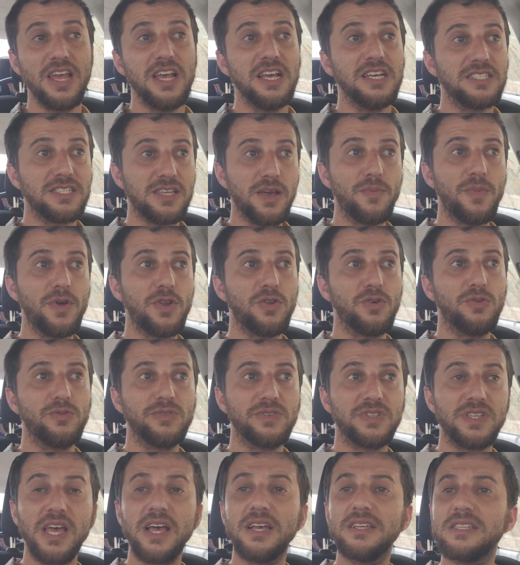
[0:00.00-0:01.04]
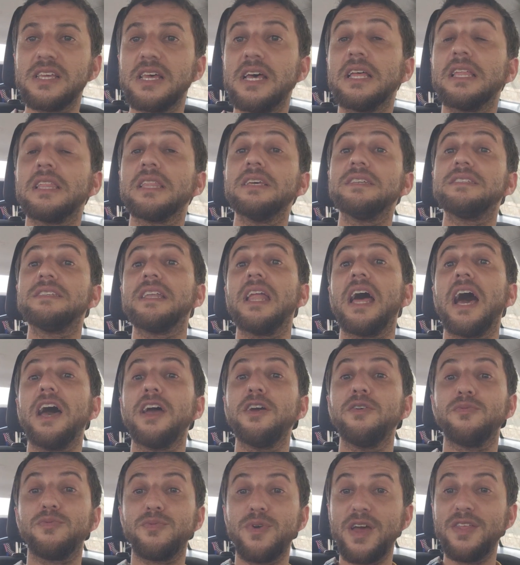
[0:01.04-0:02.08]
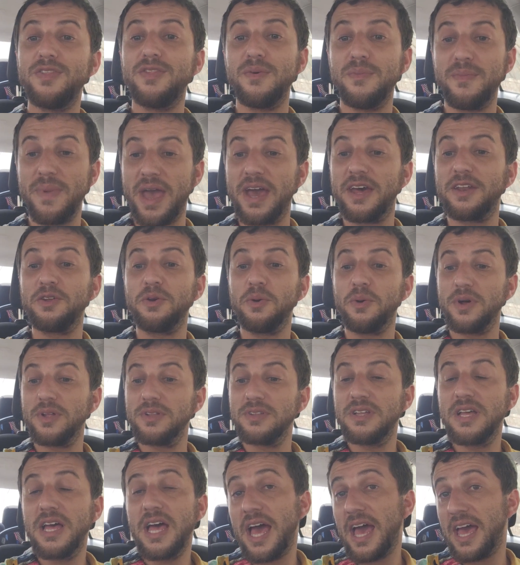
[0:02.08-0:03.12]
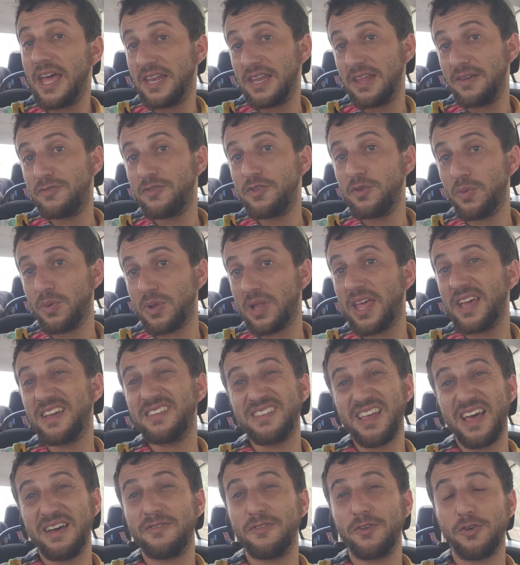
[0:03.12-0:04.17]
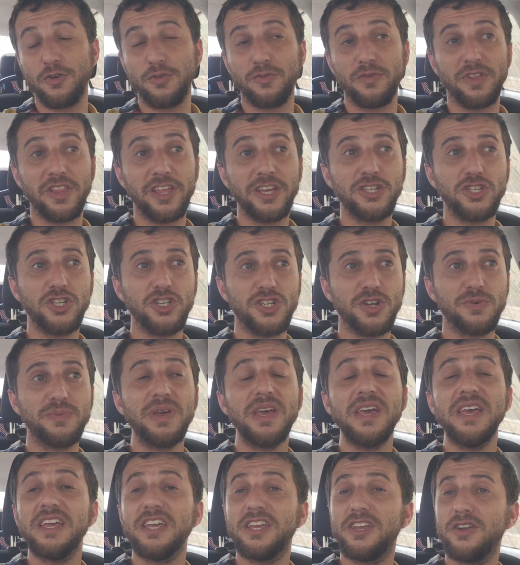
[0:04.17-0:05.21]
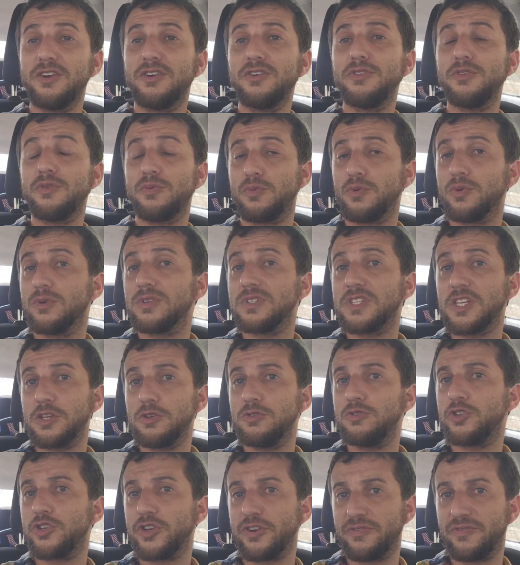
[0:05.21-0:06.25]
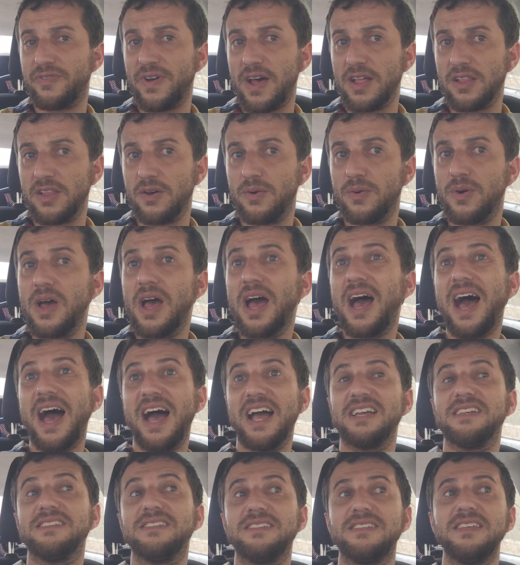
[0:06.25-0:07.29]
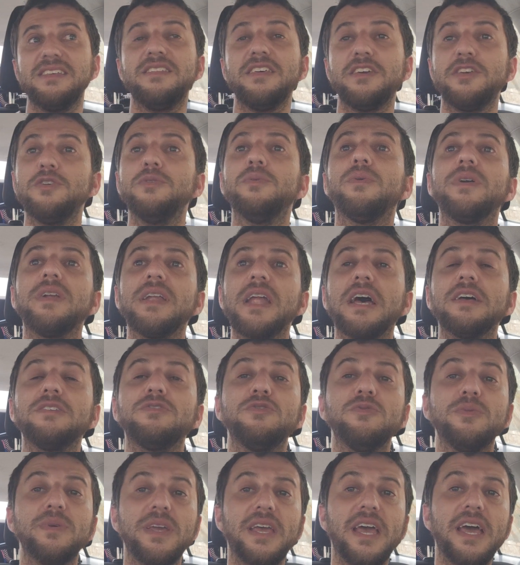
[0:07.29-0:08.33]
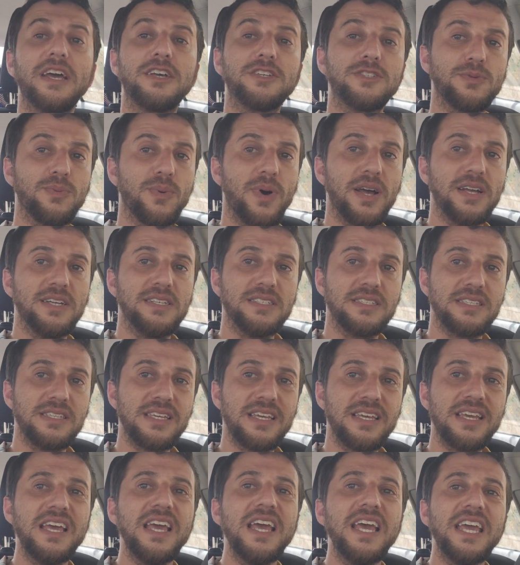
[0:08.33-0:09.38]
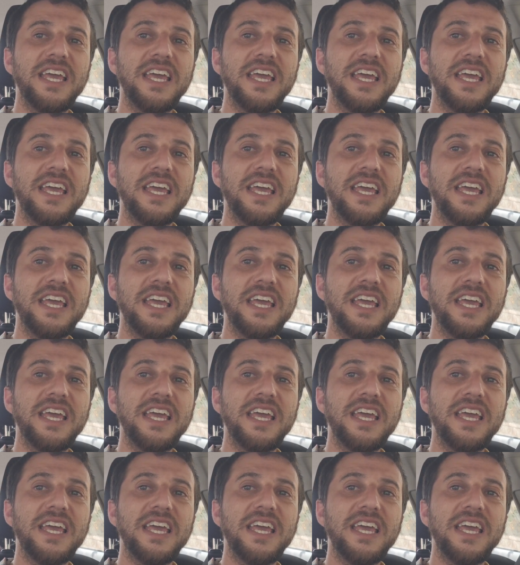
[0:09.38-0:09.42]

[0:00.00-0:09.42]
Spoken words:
Someone who says, listen, I read the manual, and if you would like to have a good relationship, here are the rules that you should follow. I see that you are not doing X, Y, Z.